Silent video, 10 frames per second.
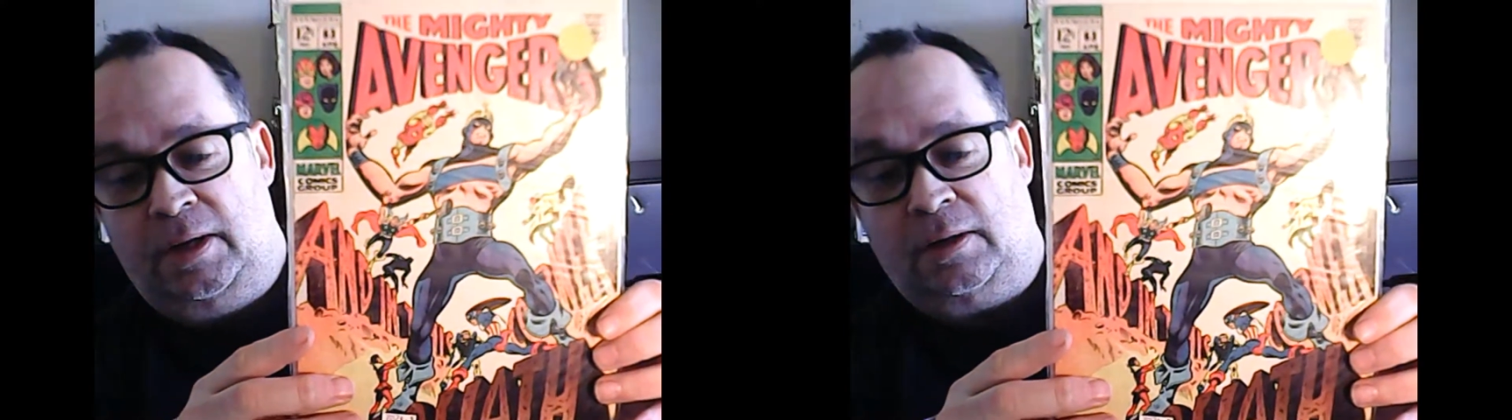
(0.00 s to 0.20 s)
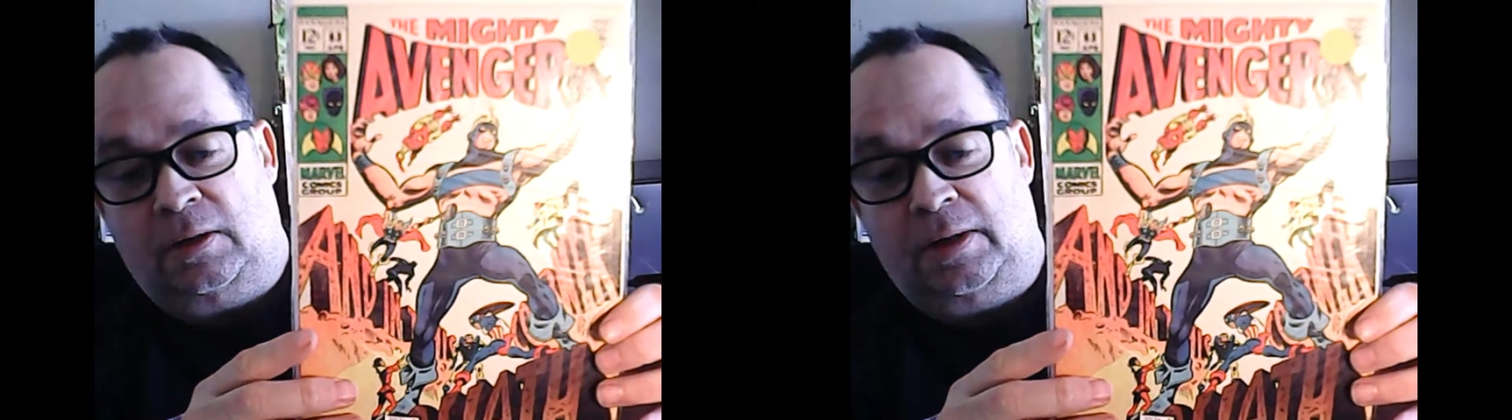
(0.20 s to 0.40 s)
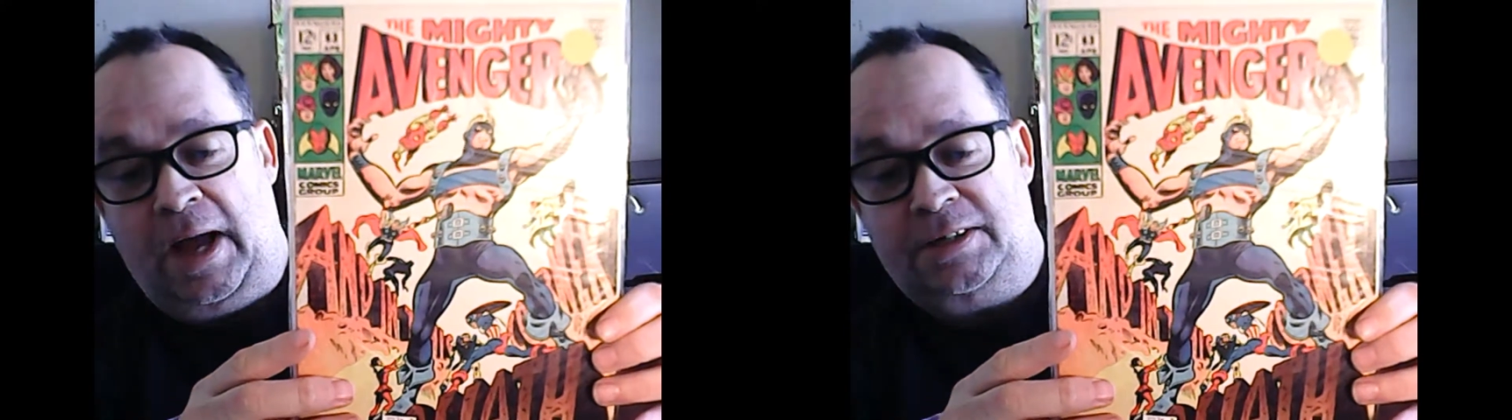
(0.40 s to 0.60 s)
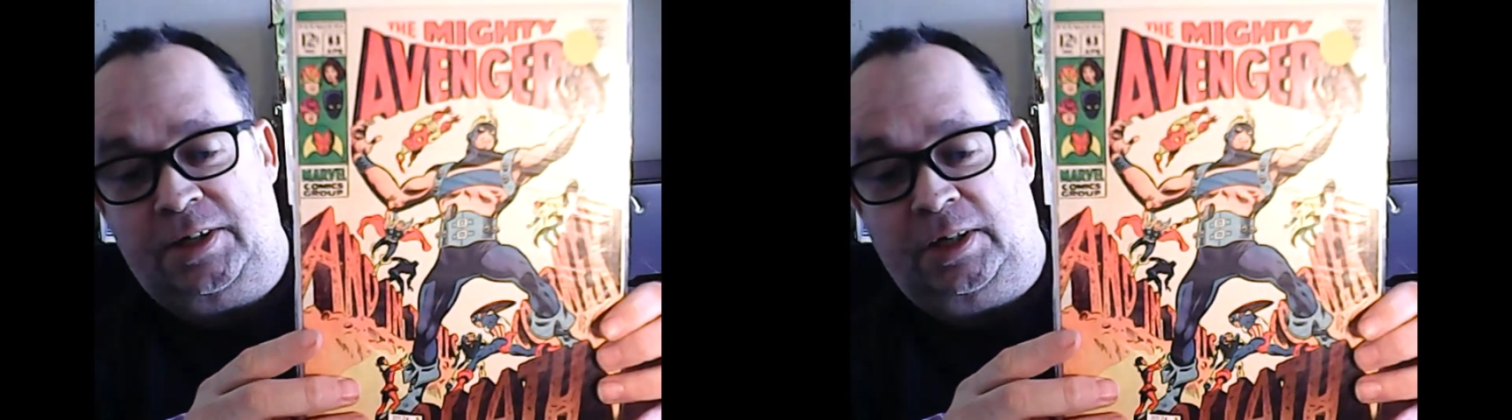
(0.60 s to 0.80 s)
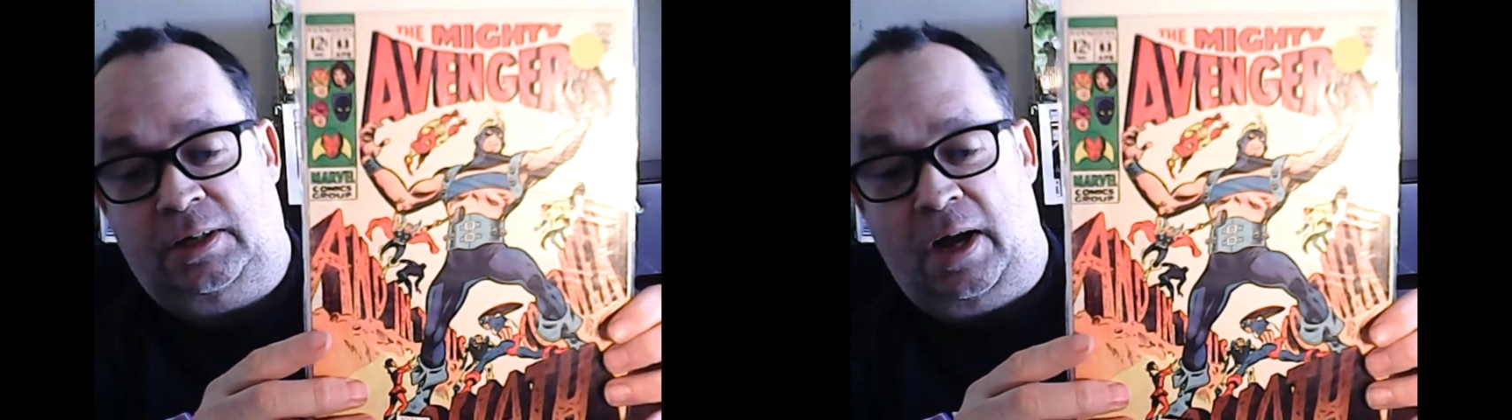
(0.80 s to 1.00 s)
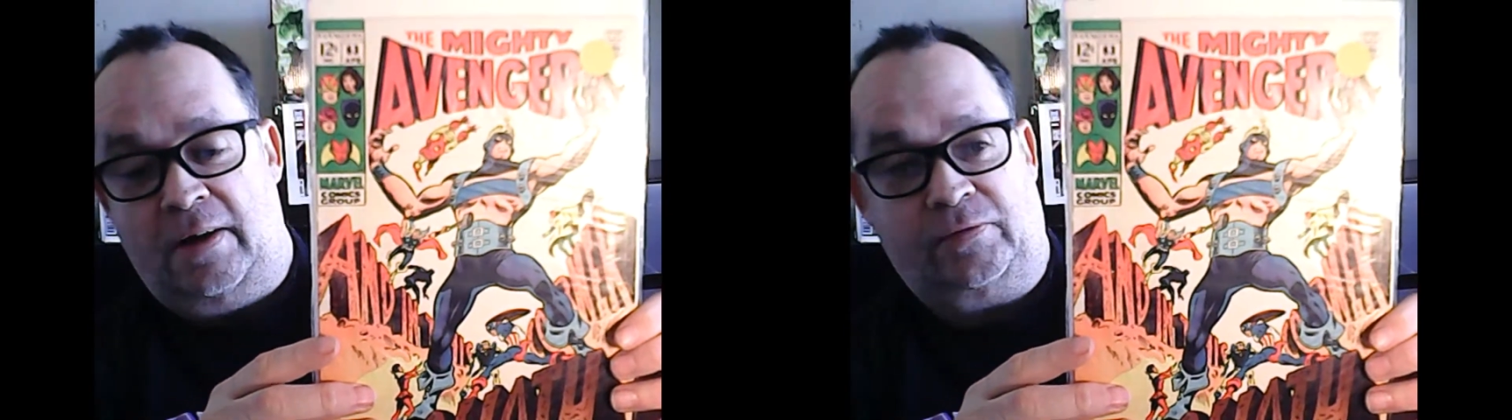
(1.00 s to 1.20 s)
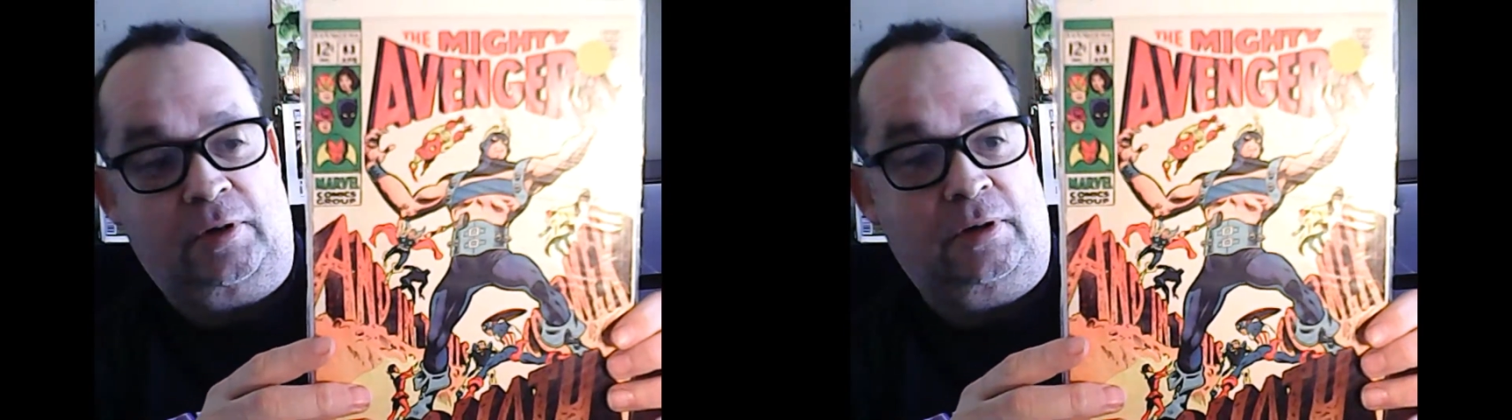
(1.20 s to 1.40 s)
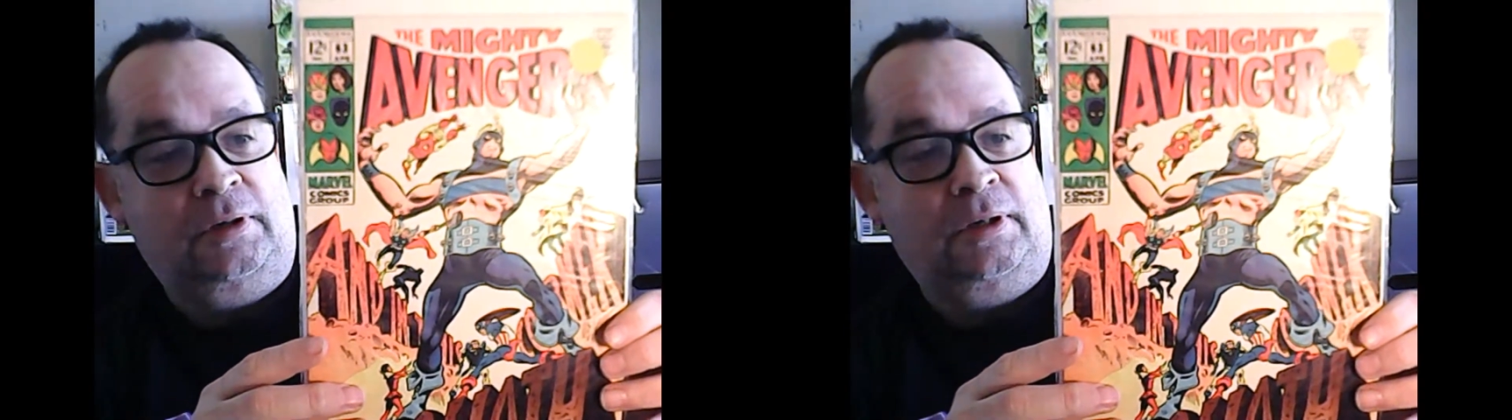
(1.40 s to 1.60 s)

classic cover.